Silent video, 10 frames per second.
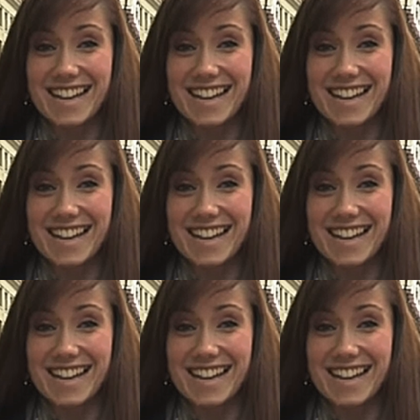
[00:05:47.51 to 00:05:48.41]

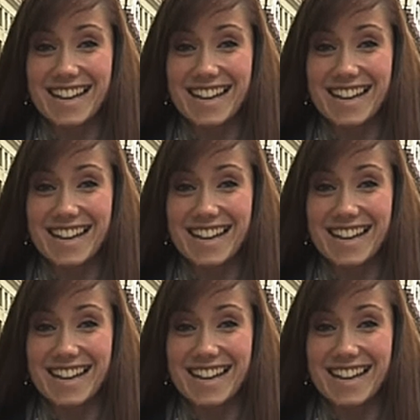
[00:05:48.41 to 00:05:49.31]

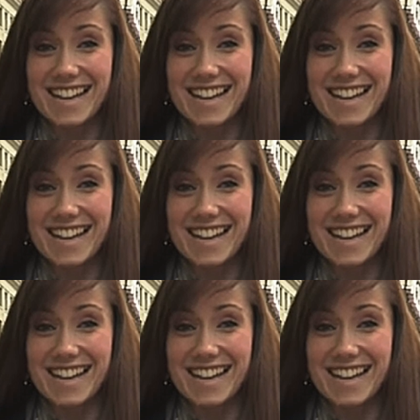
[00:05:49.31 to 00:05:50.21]

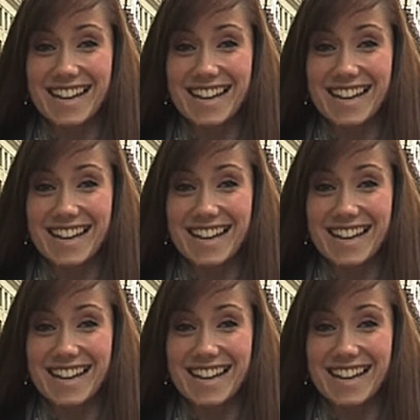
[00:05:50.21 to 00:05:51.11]

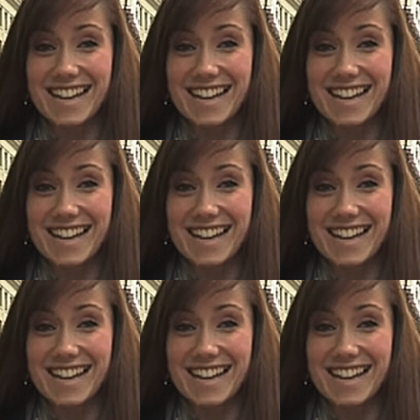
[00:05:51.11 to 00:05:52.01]

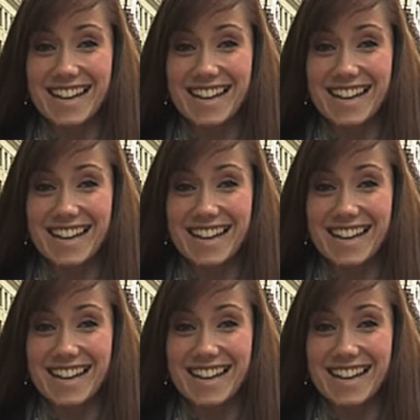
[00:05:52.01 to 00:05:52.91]

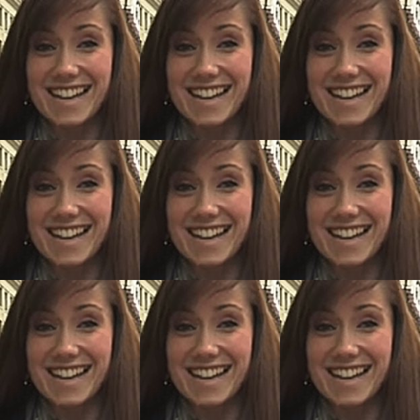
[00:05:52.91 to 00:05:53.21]
The face doesn't move, so there is nothing to read.